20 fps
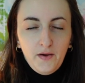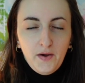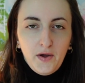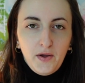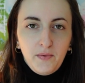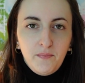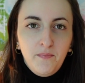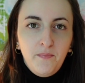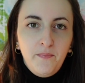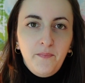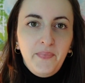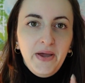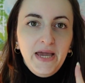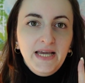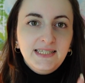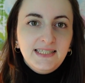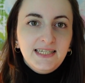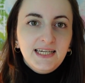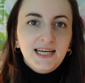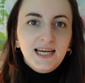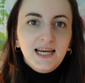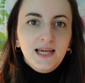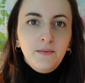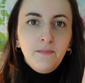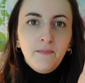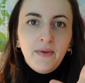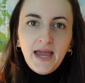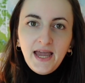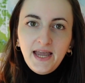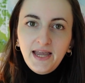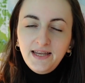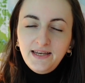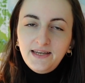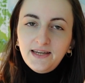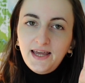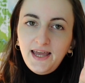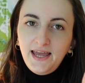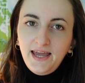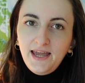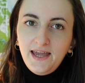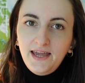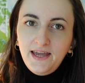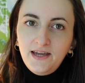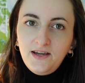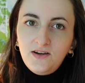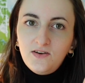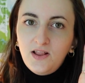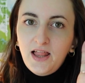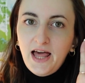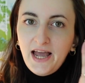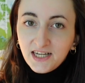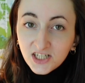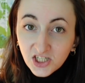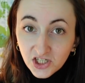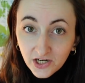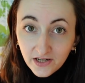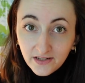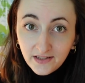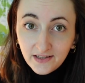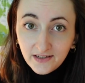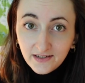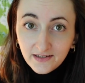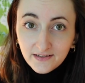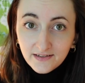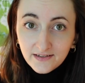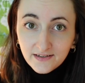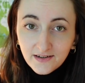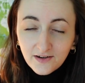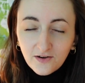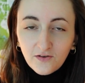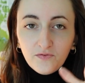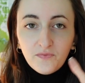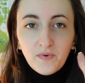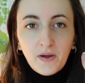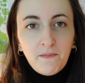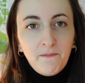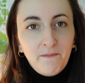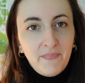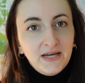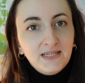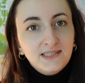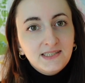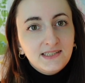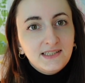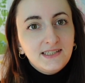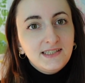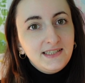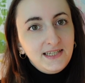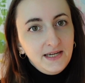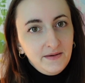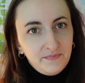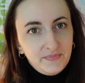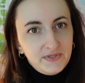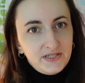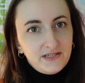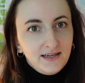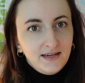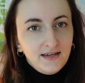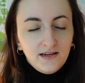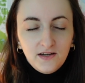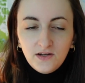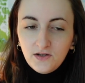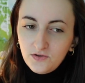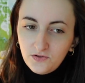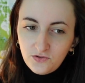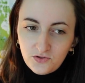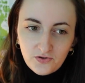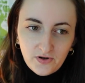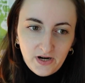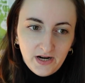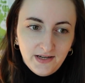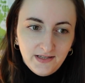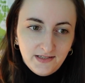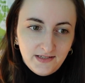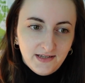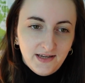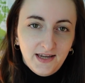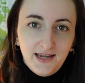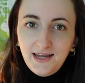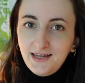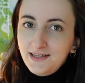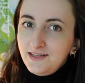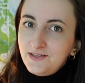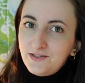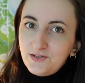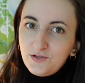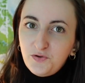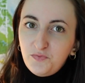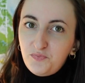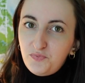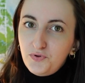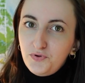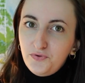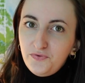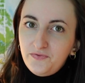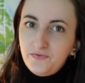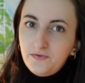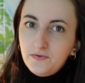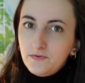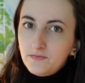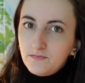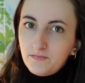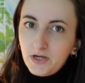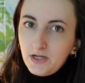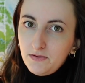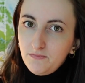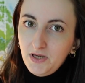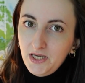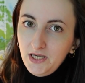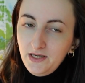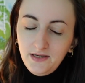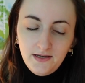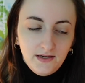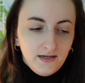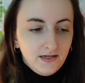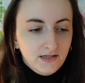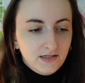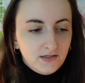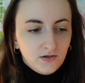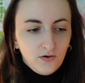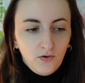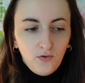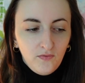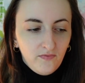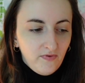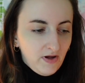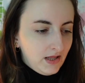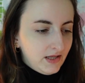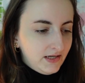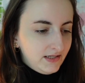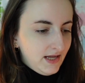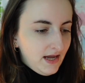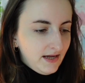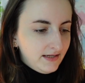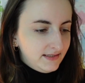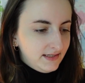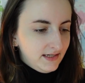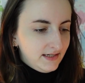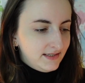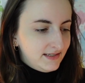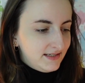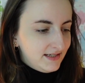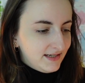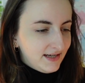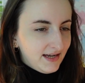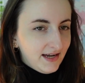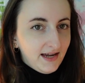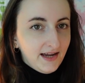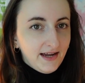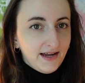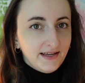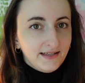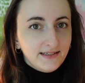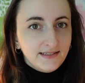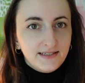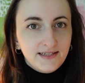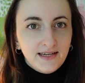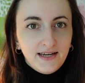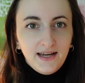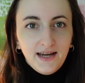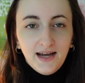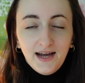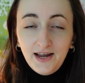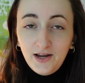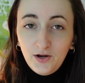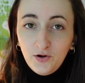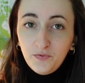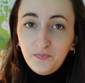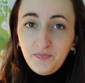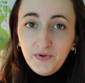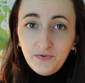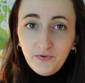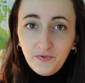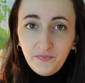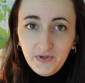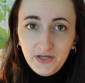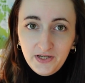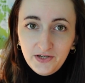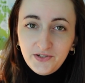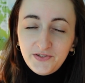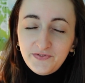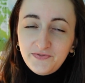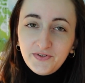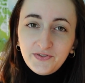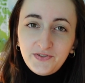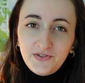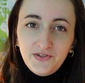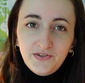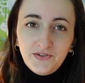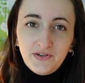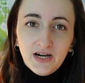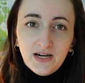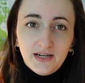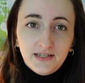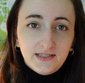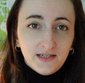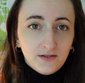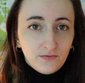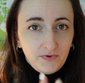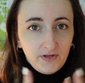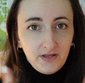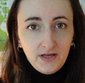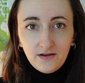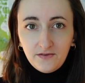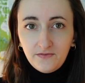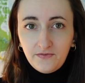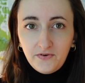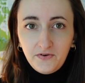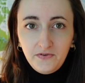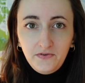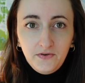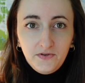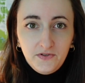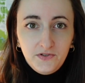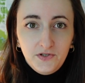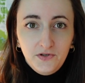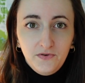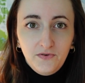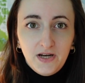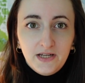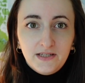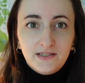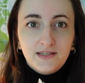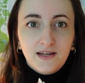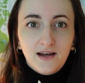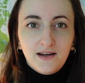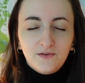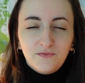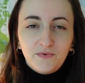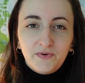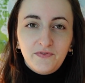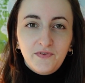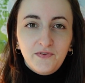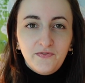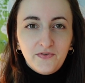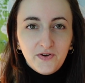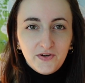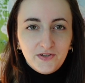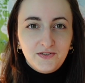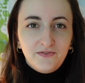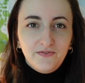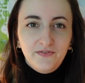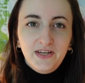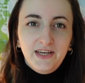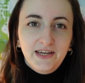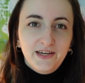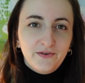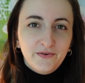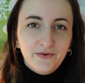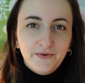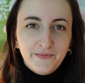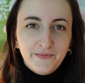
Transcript: I basically made a collection of my best tips, tried and approved by me. It's all validated and I hope it will be useful to you guys, and without further ado, let's start with the first video.